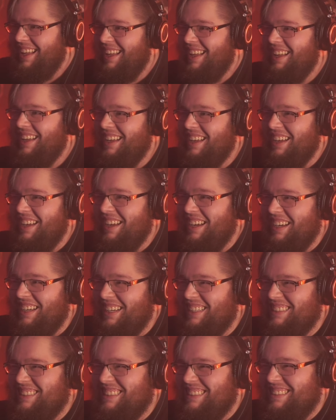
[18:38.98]

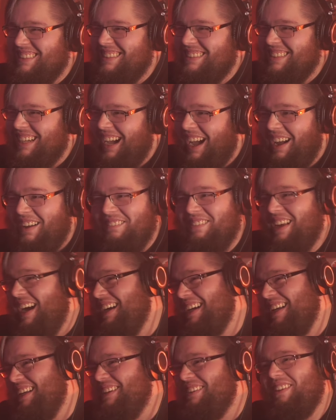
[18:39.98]
I'm not
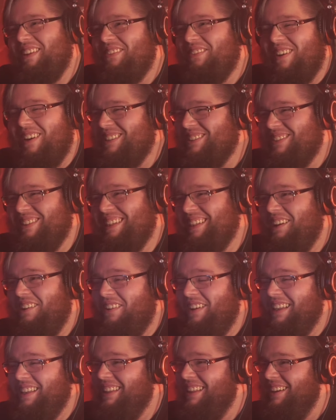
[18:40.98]
gonna be the first one to go
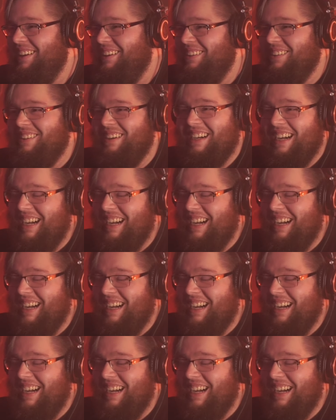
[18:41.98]
in though.